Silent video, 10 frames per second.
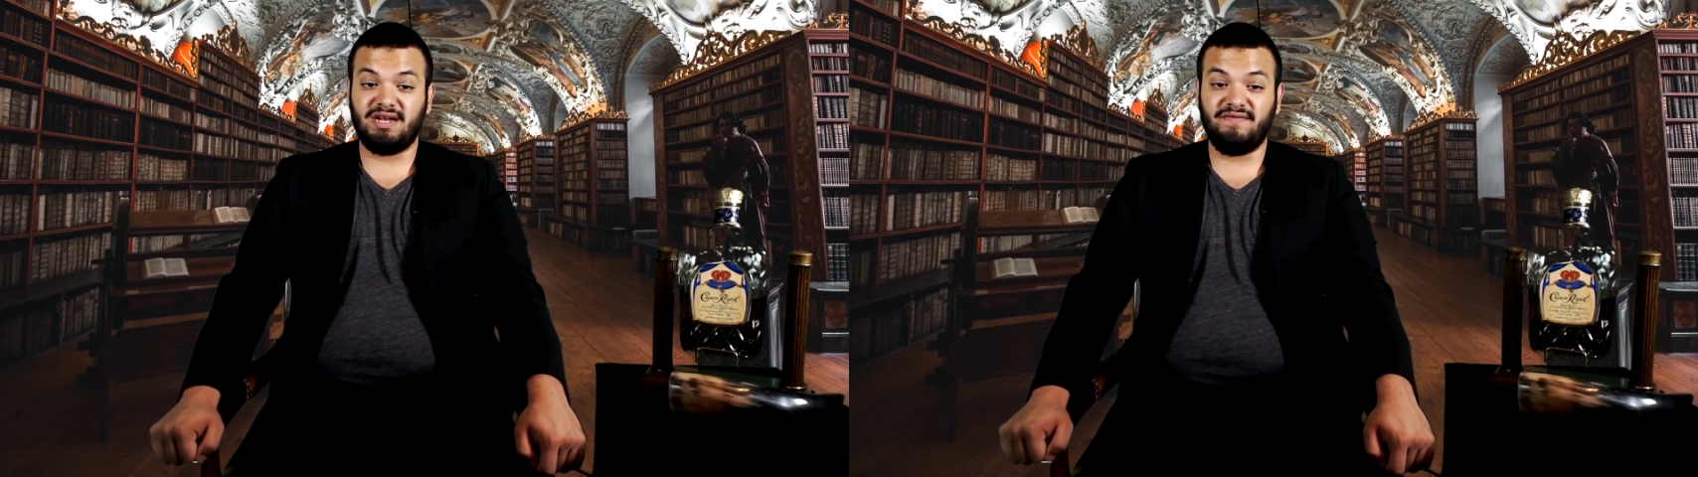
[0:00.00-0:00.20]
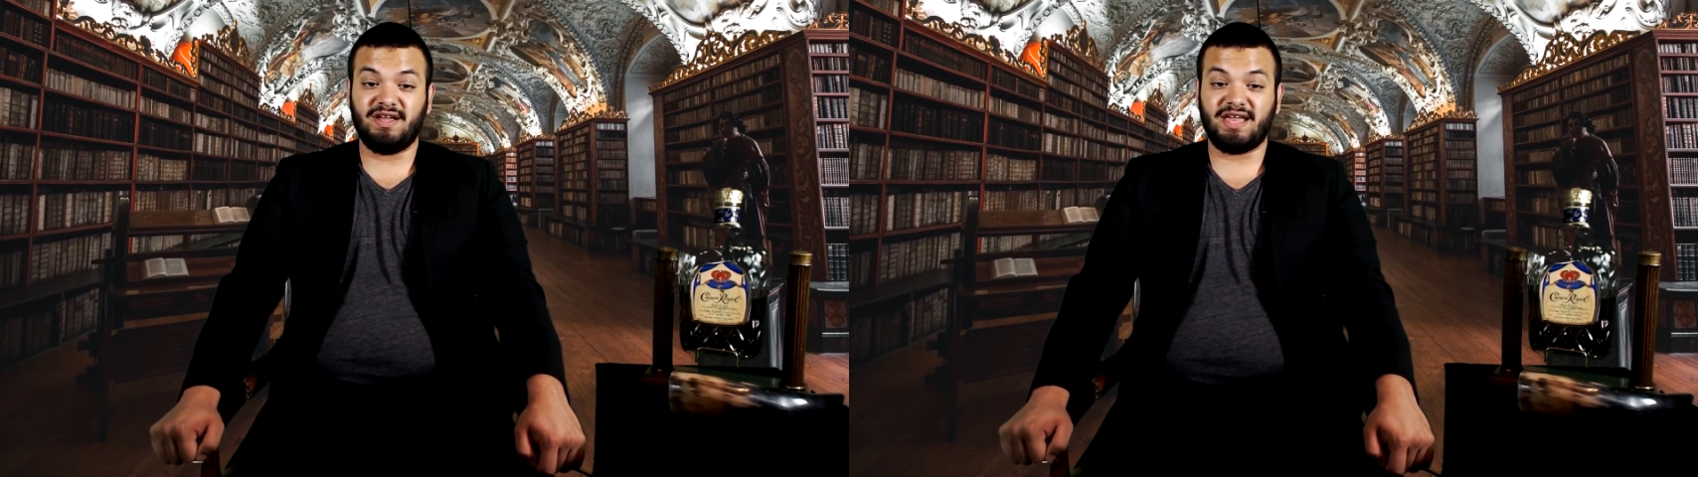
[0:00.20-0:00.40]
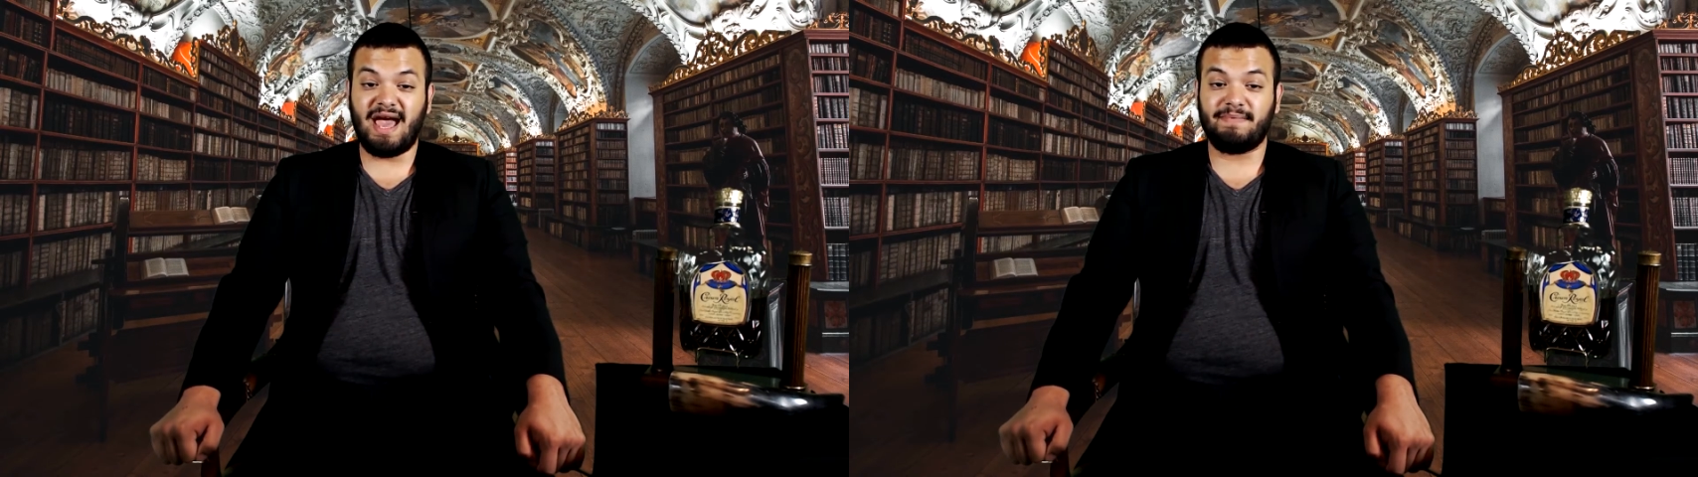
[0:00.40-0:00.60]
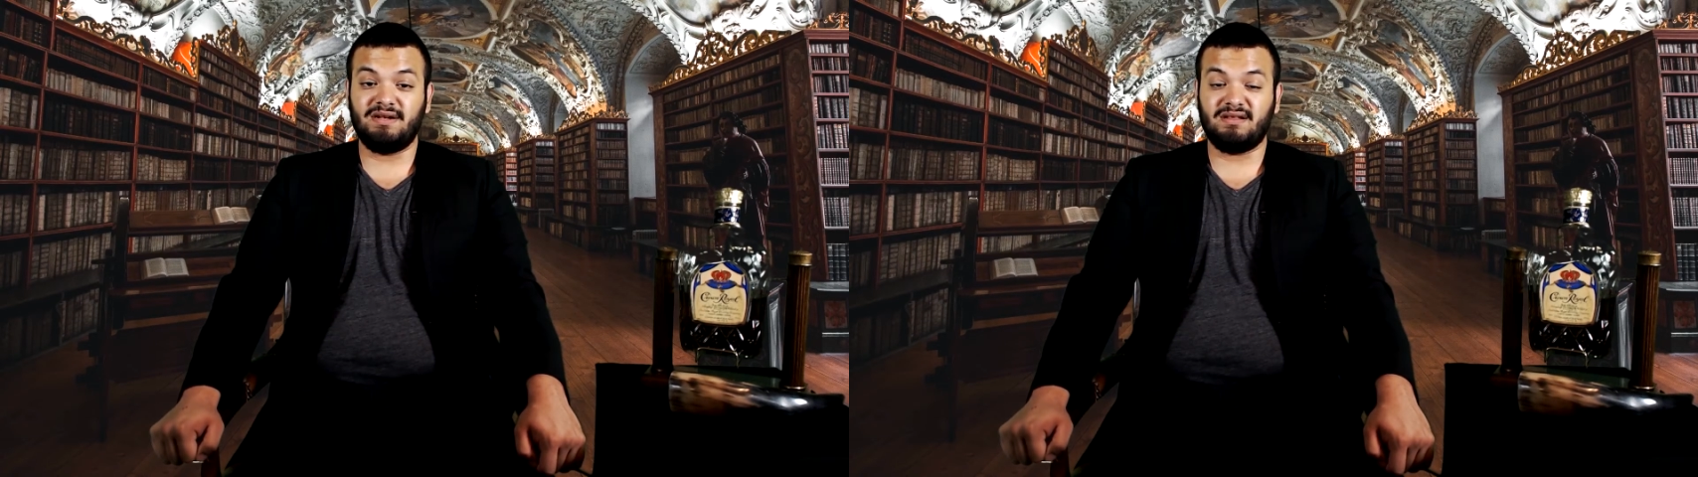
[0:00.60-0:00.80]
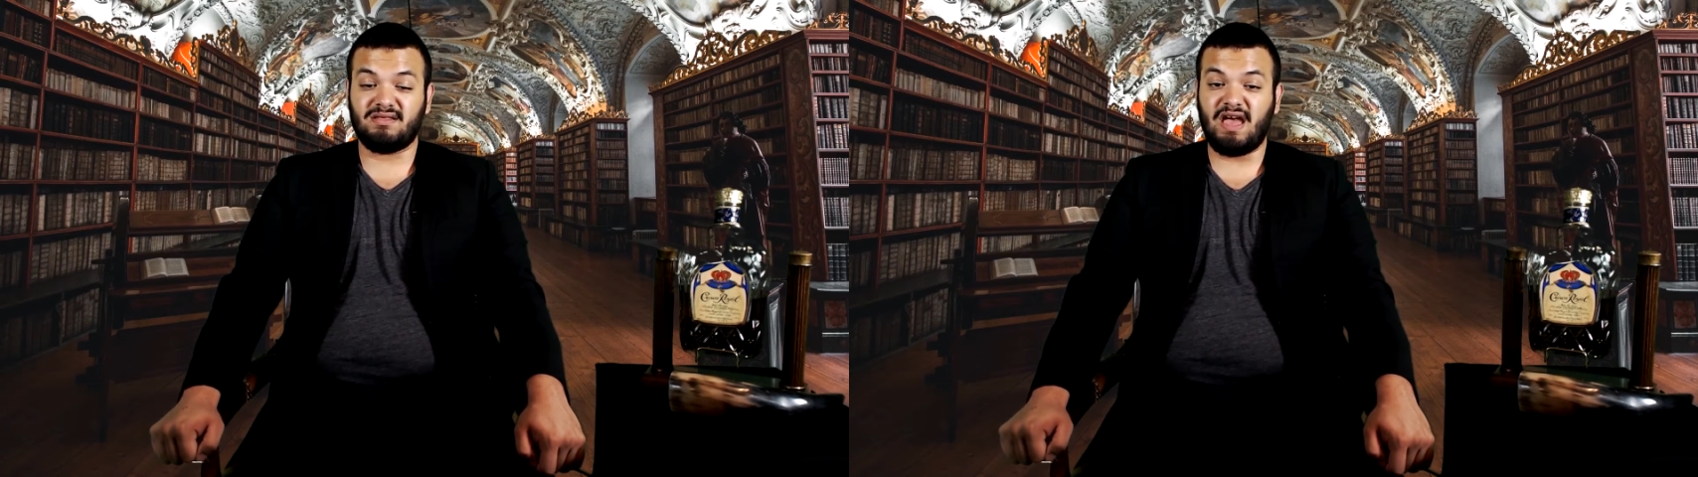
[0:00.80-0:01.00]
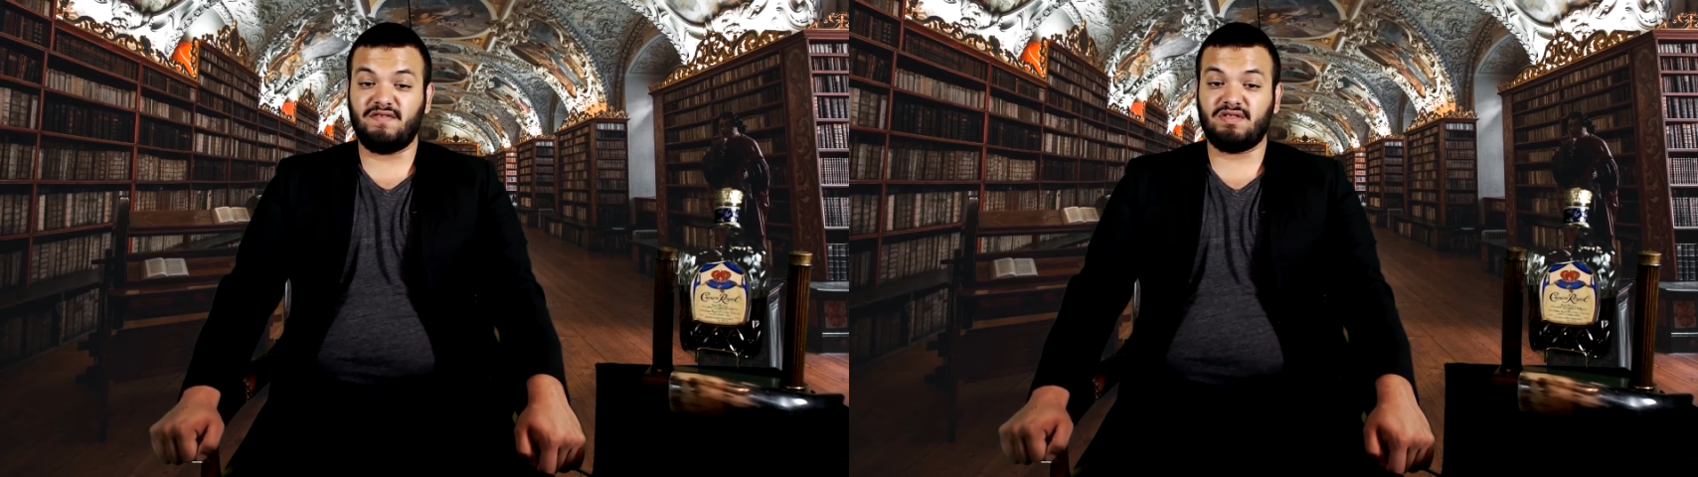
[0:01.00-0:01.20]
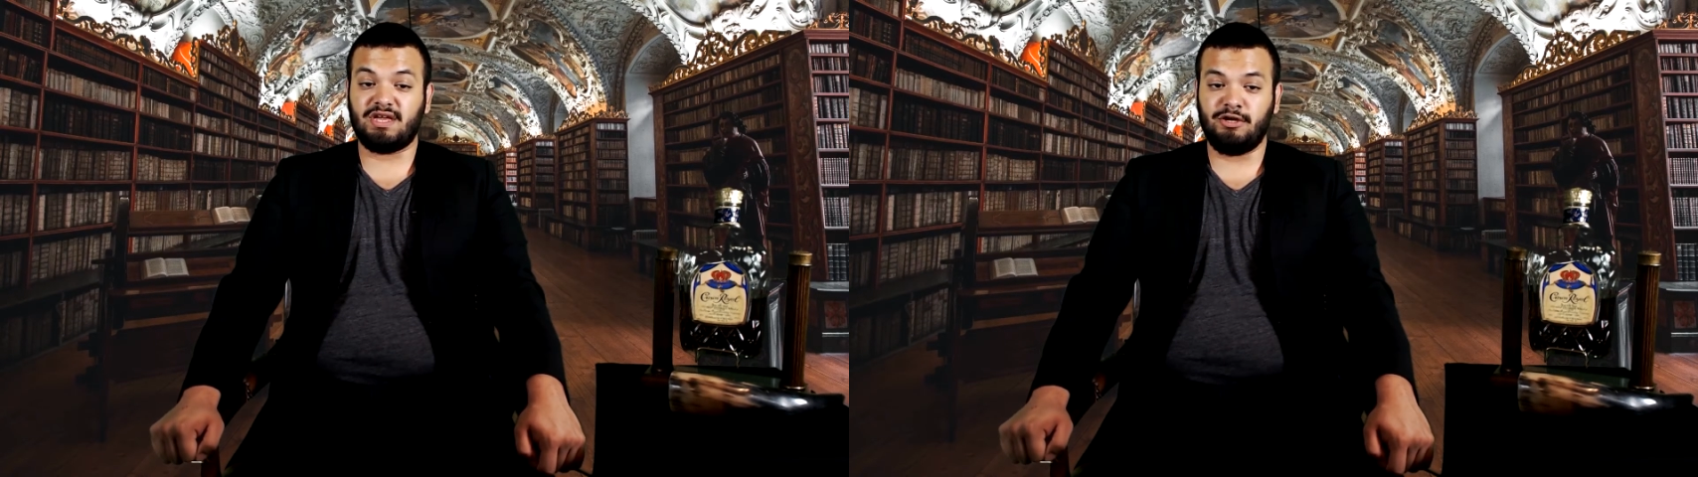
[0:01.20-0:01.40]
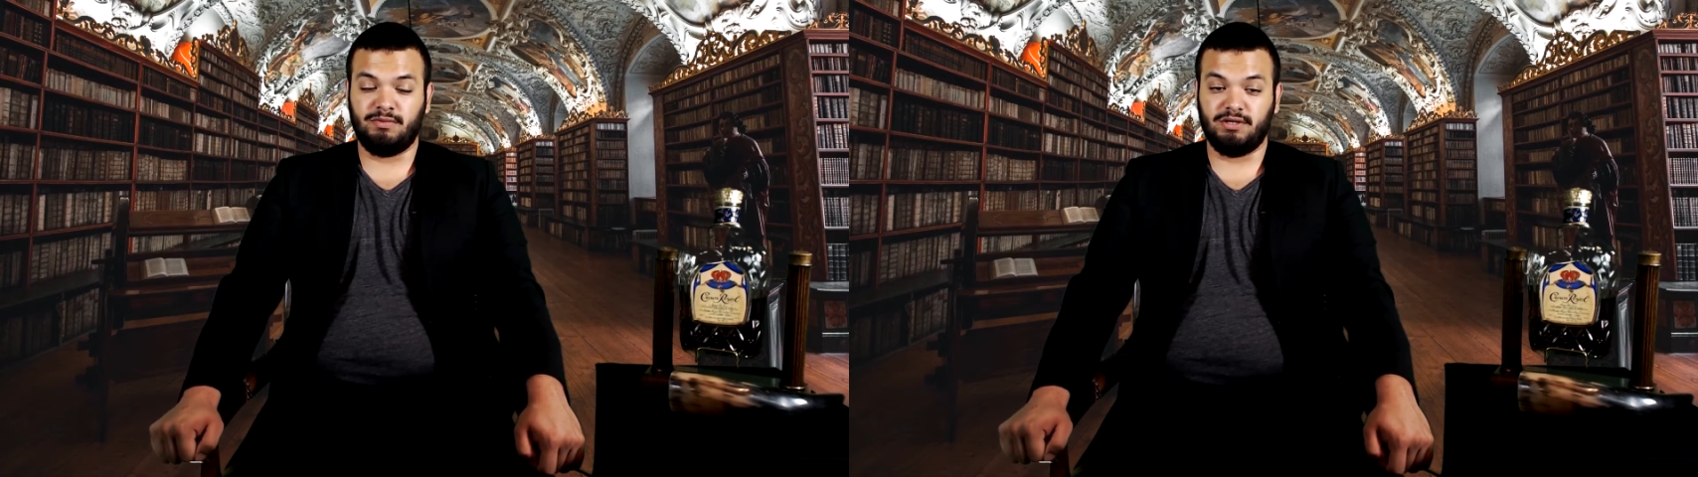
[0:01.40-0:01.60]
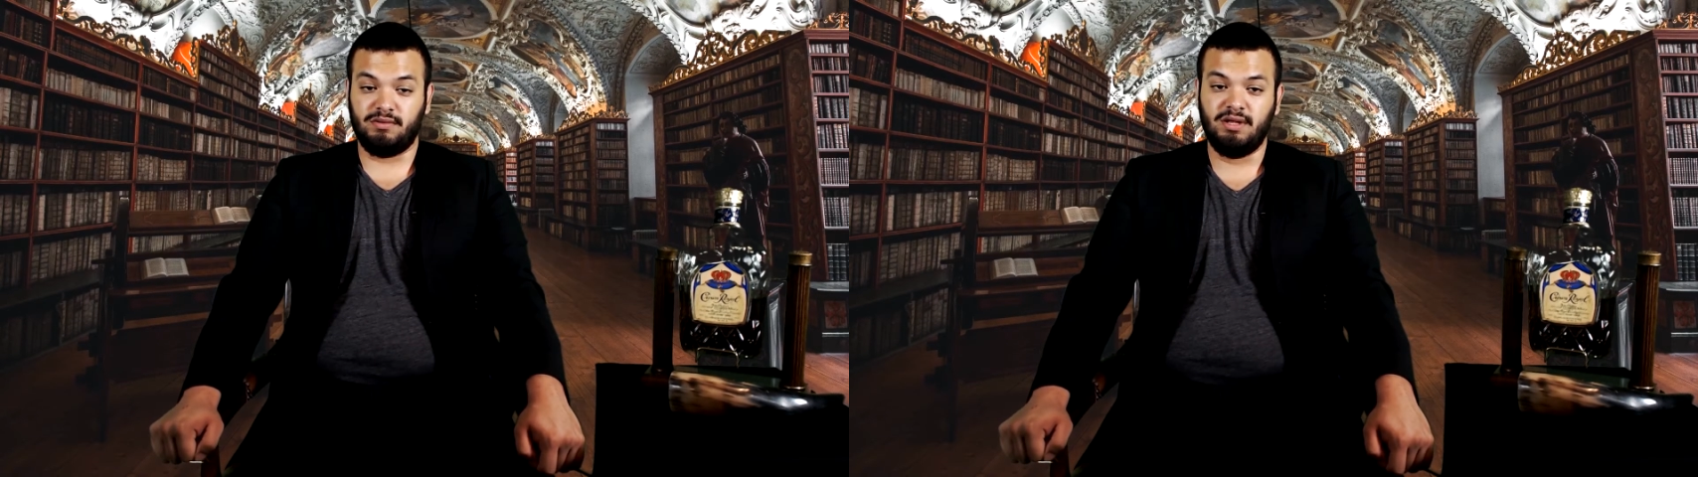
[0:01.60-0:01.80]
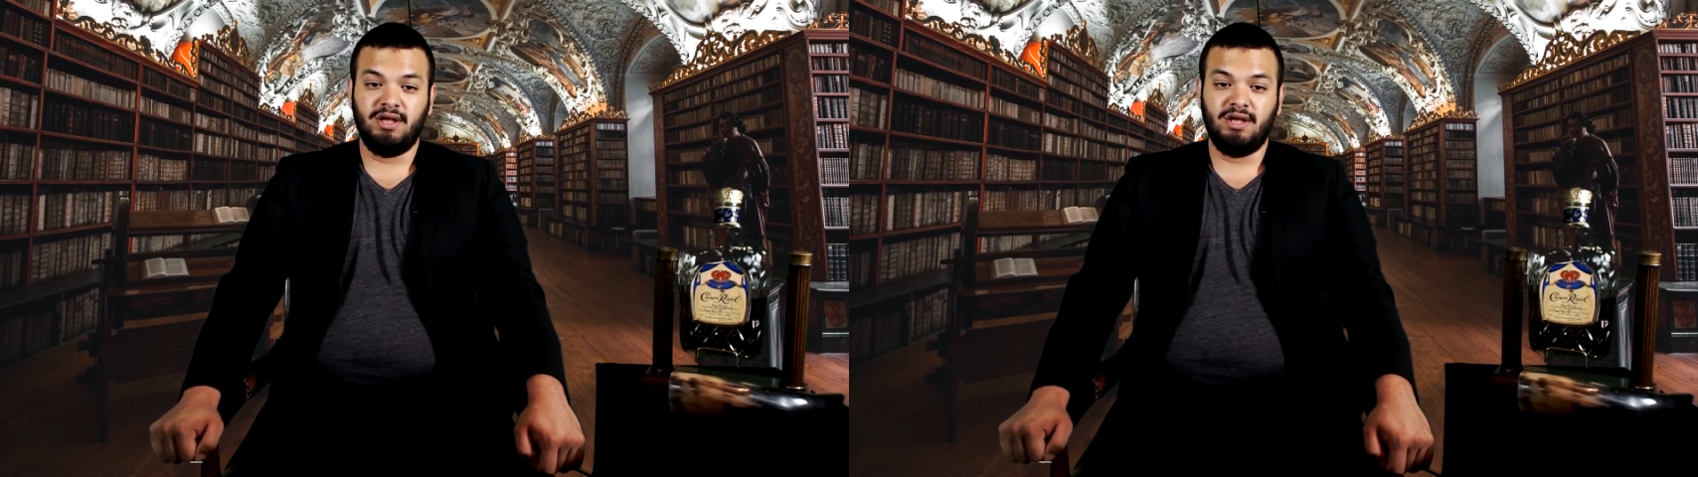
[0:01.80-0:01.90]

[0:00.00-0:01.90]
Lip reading: even a captain to staff his keelboat,